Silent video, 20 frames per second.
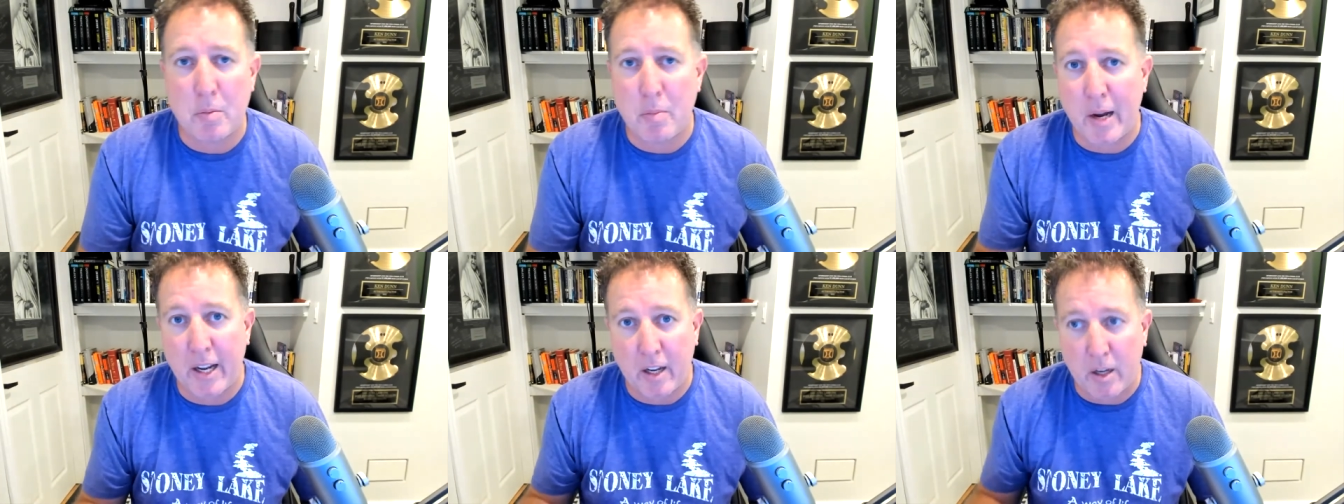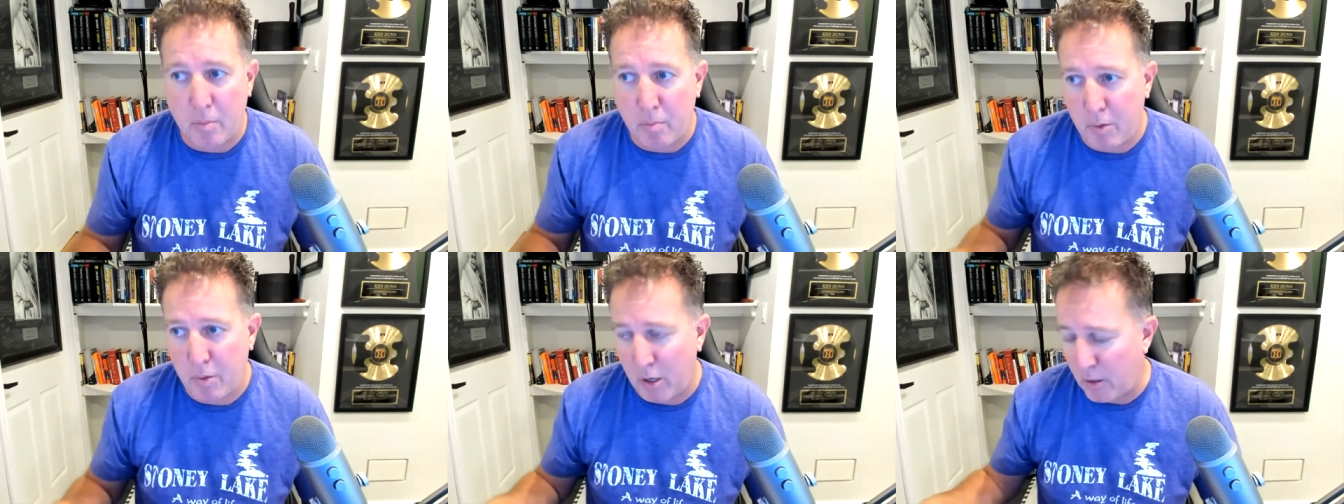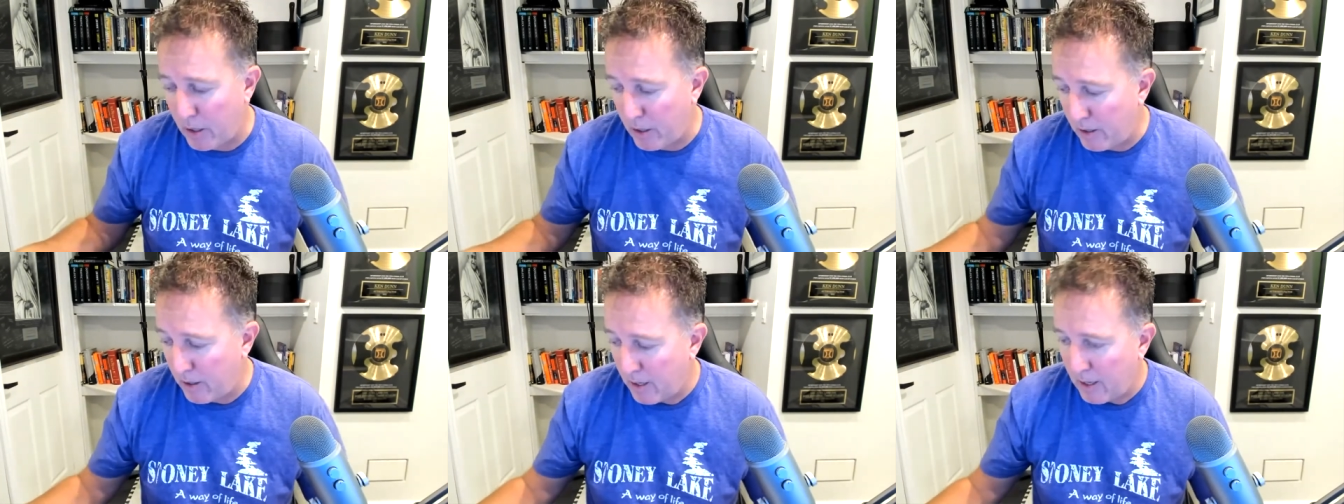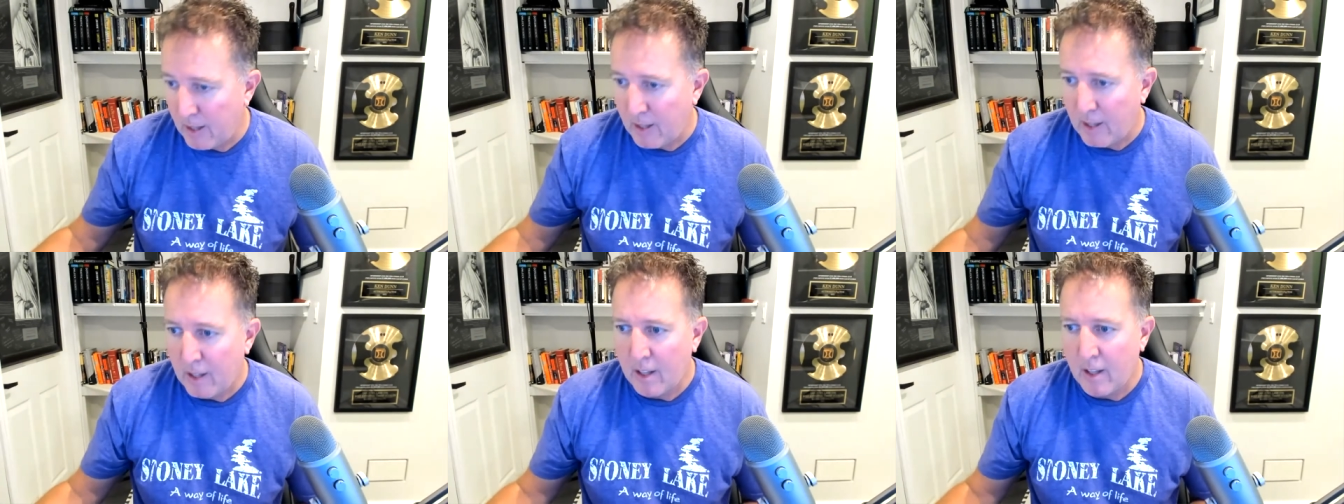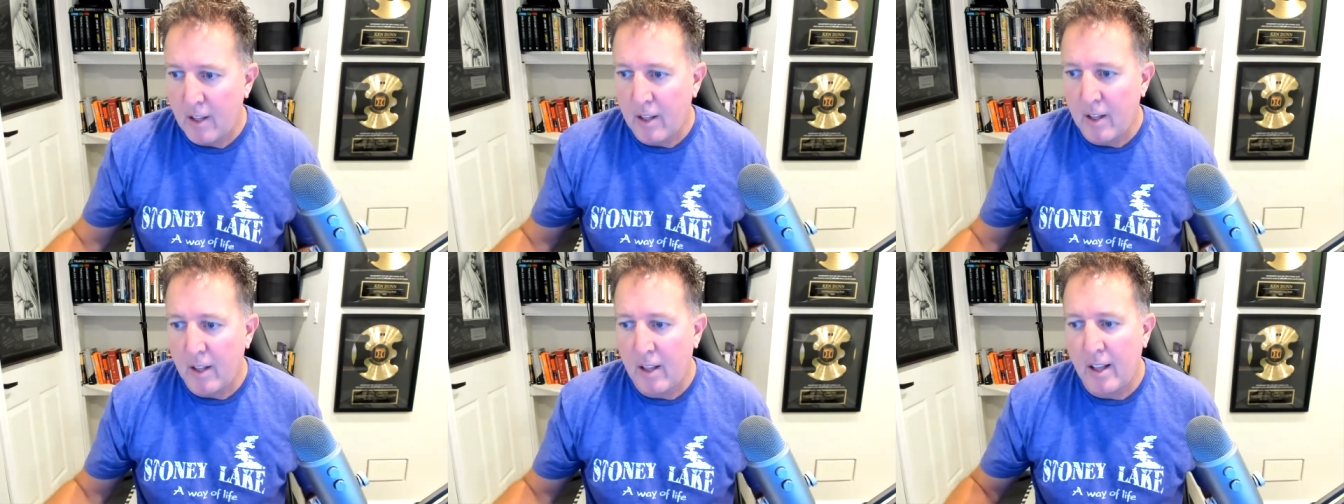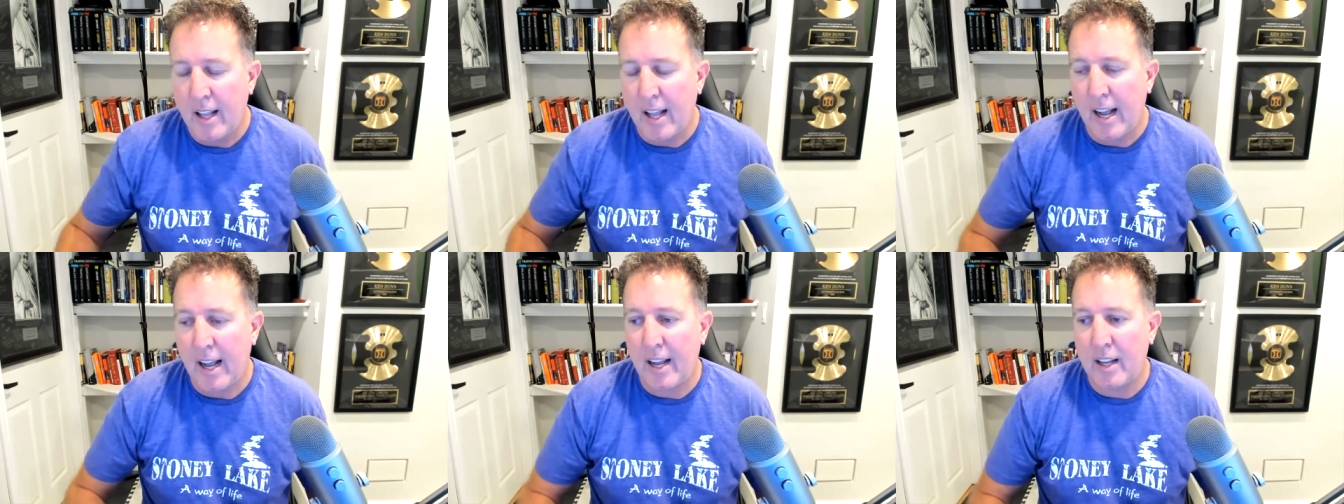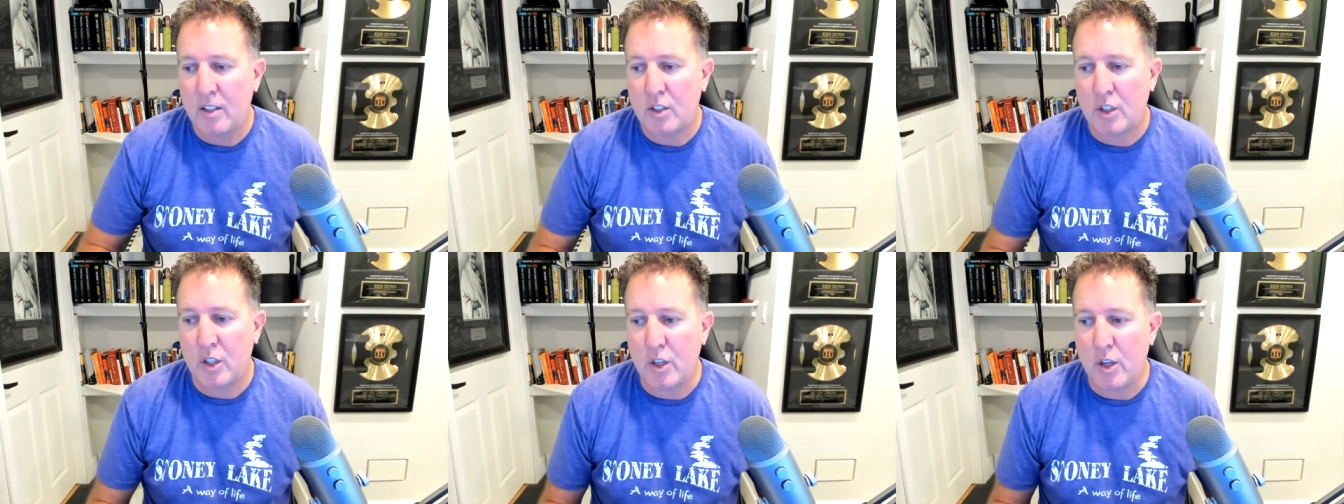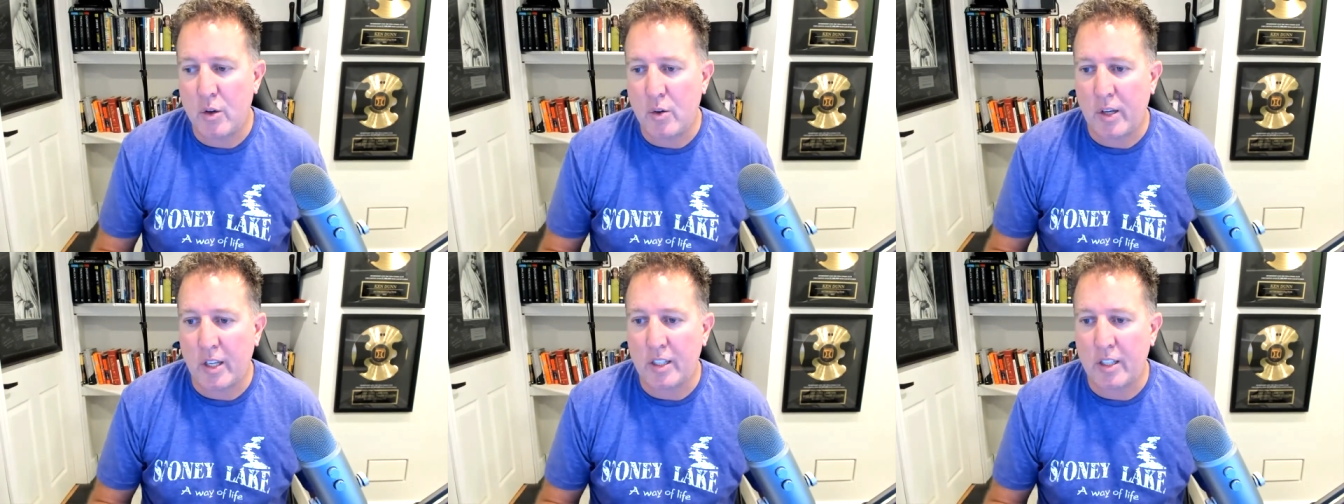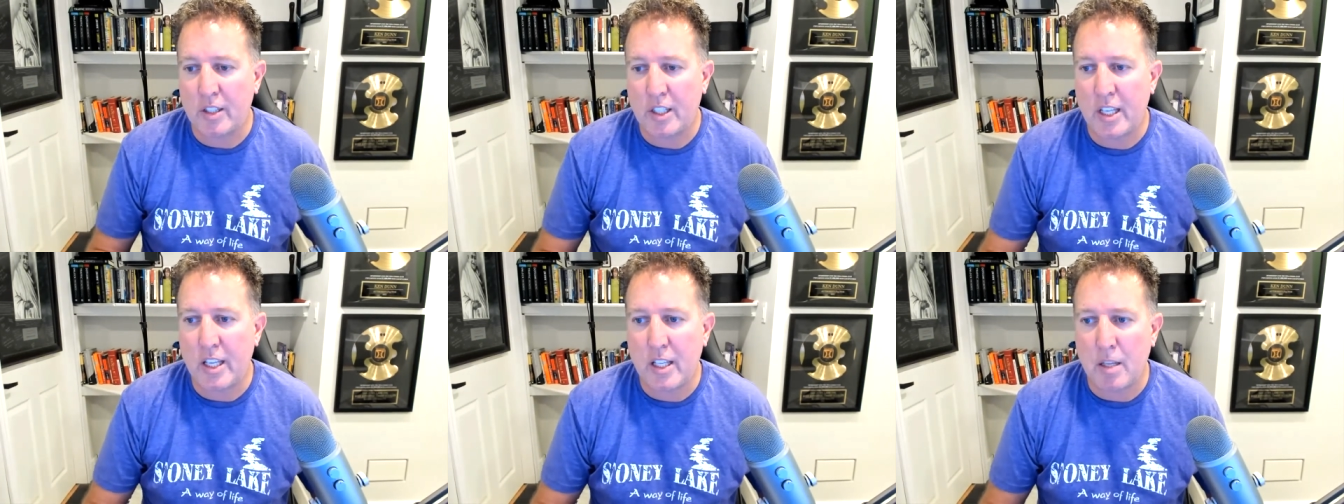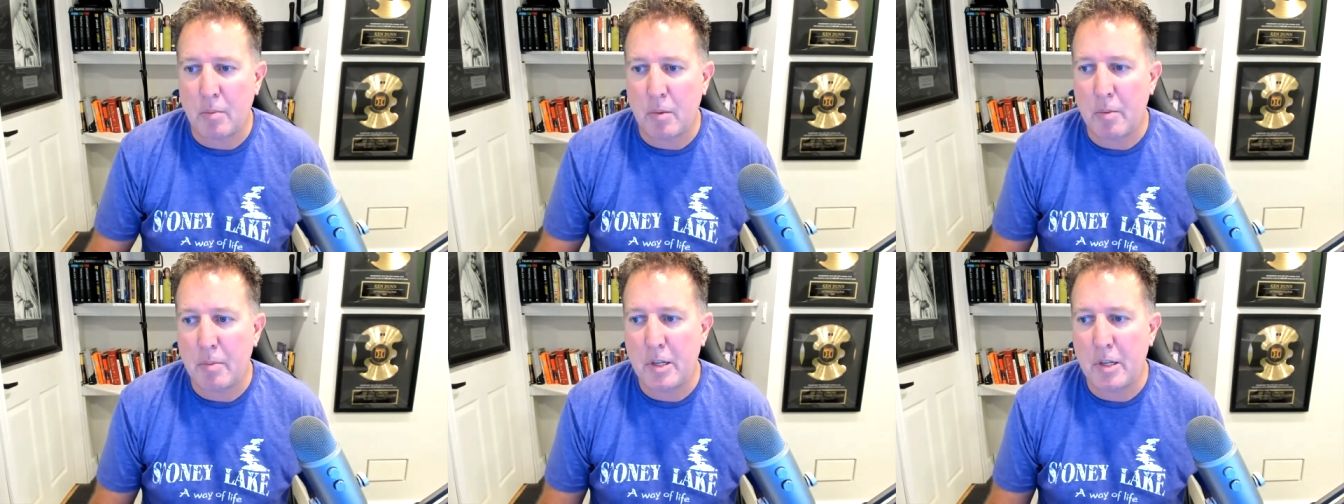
to my computer uh, so you can see them.